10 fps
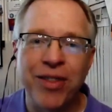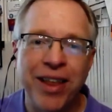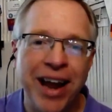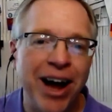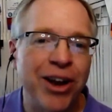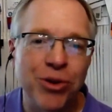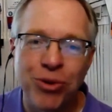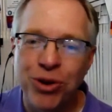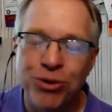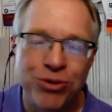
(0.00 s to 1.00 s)
And then how do you
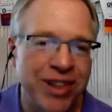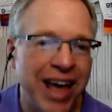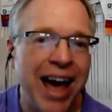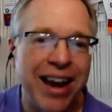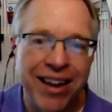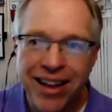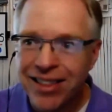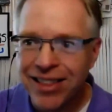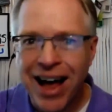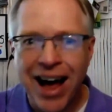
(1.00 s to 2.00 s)
use that
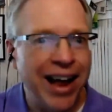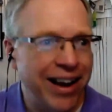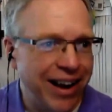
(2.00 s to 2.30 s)
line,